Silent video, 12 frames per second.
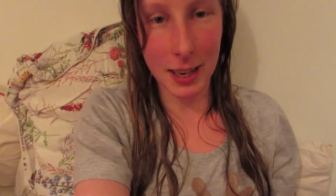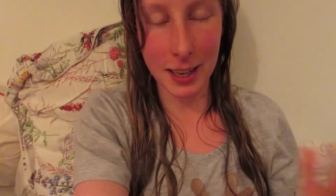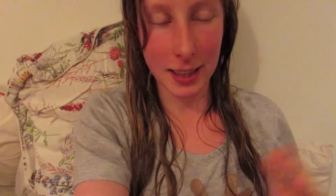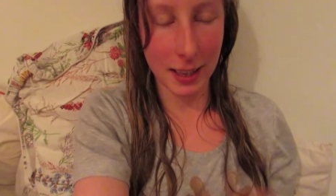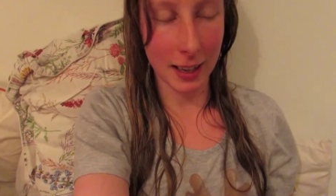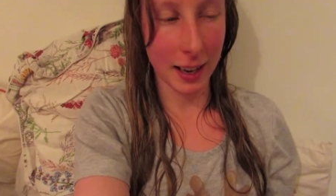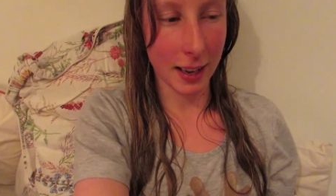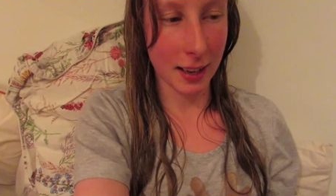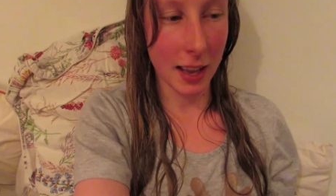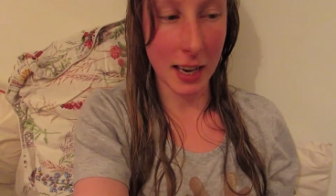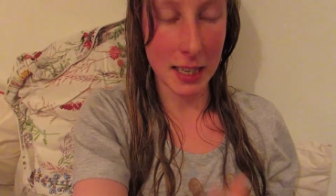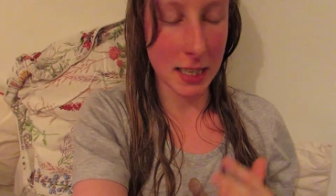anything like
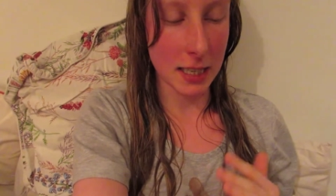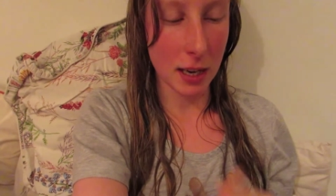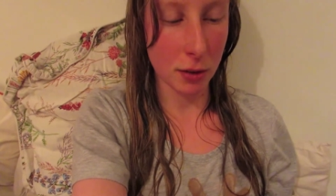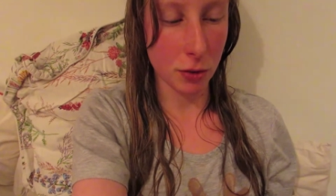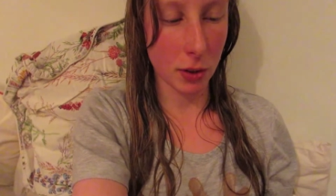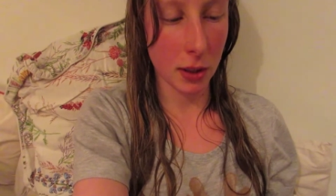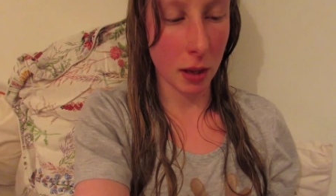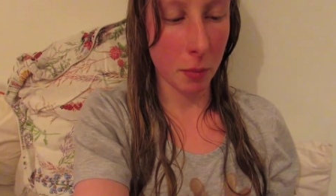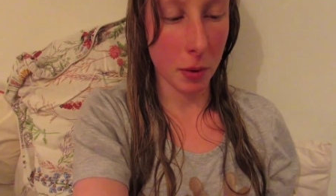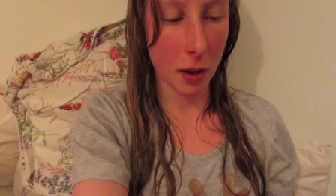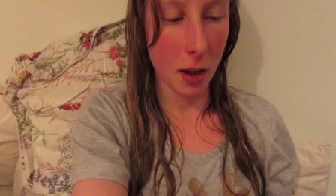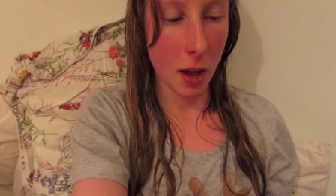any details or anything,
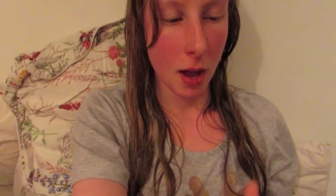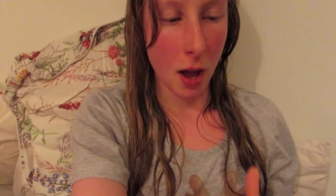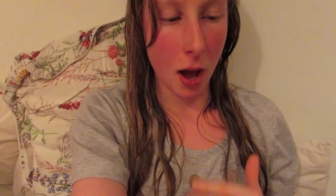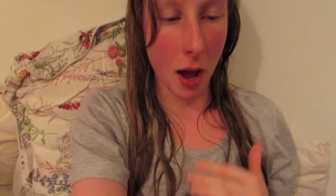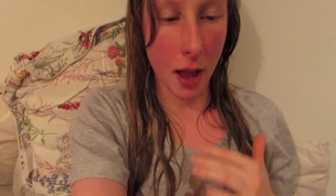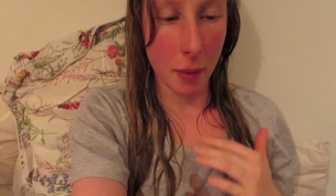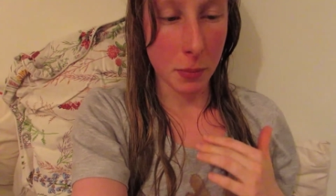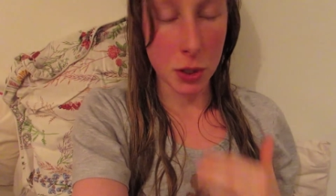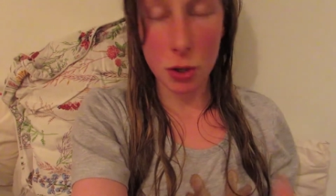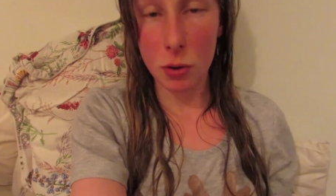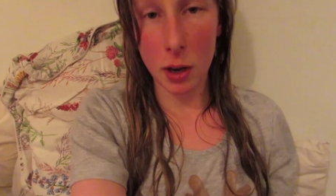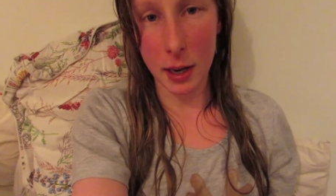but I am
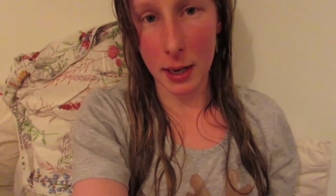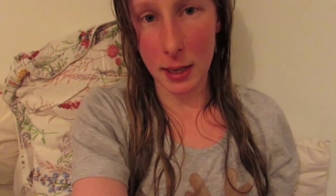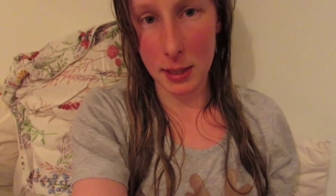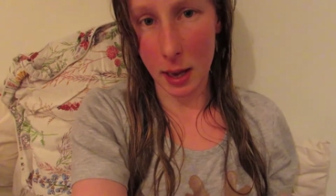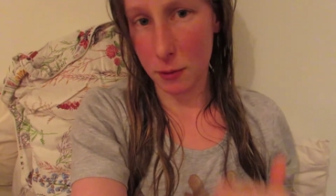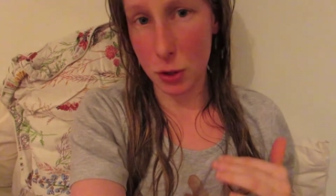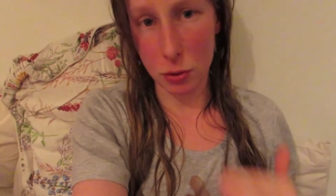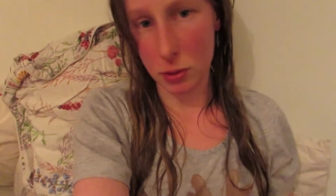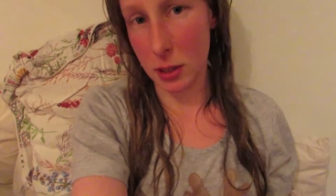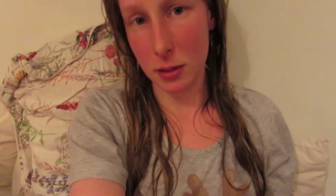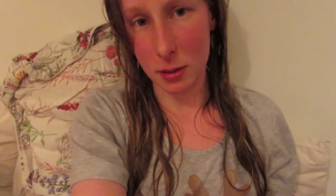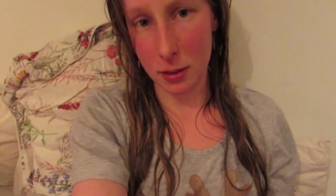so lucky to have two
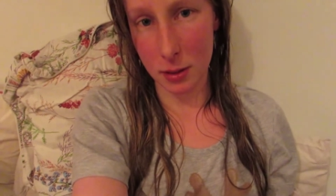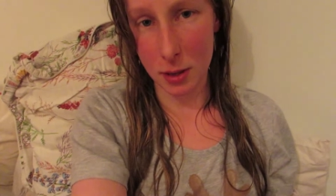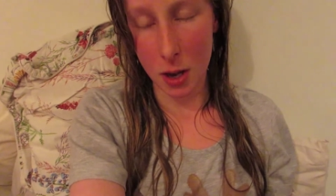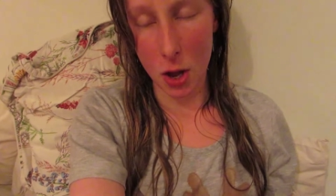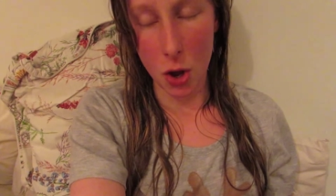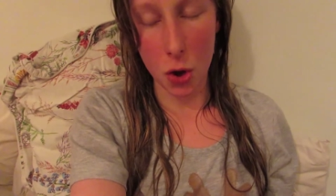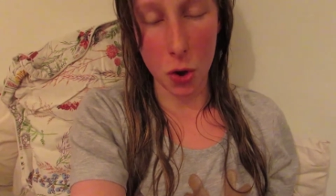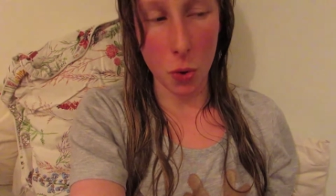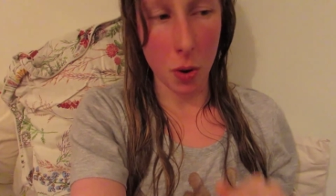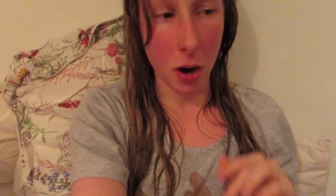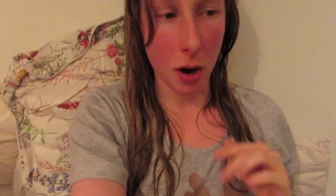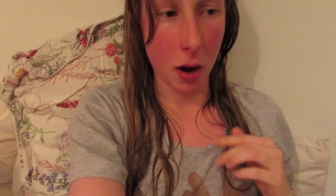sisters
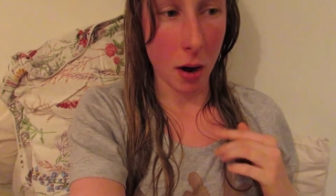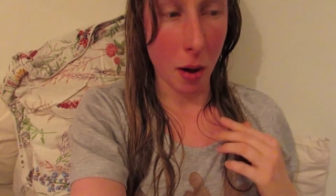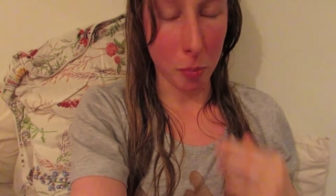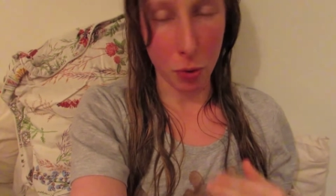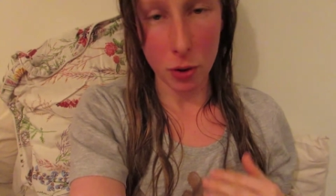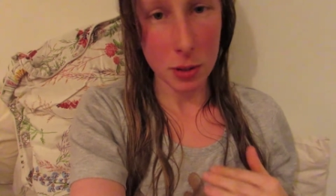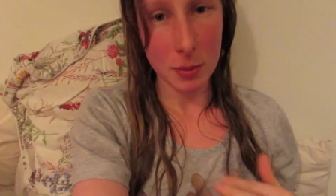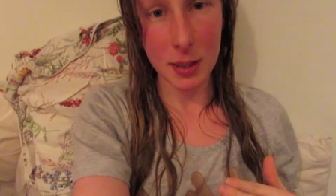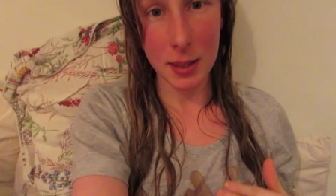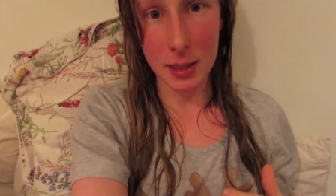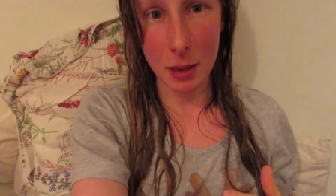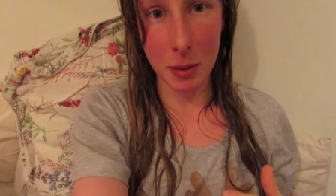who are
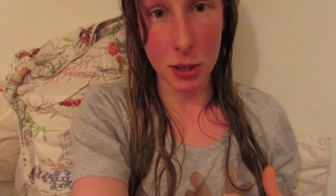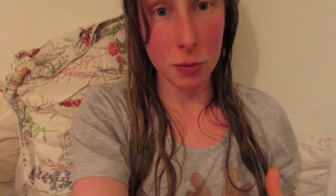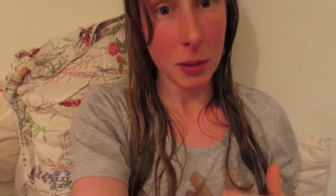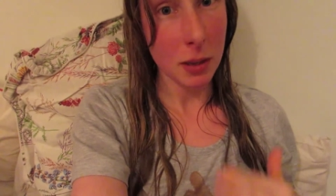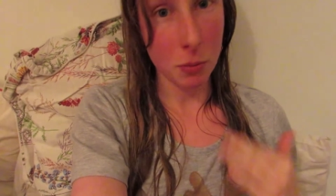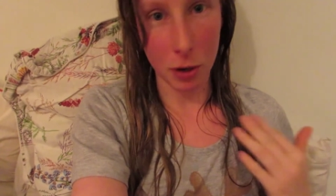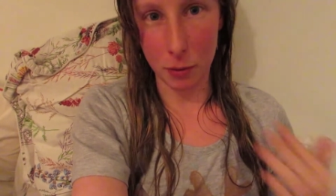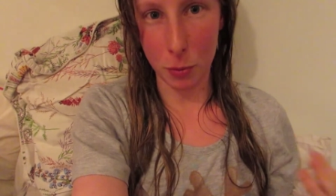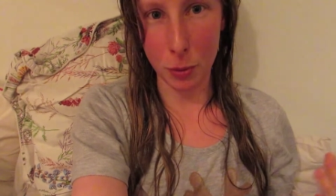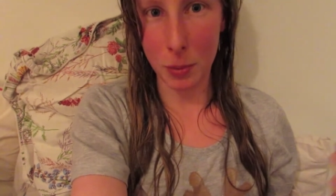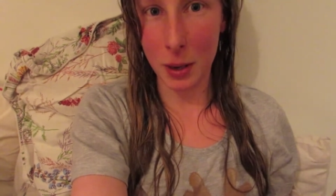approximately the same age as me. One of them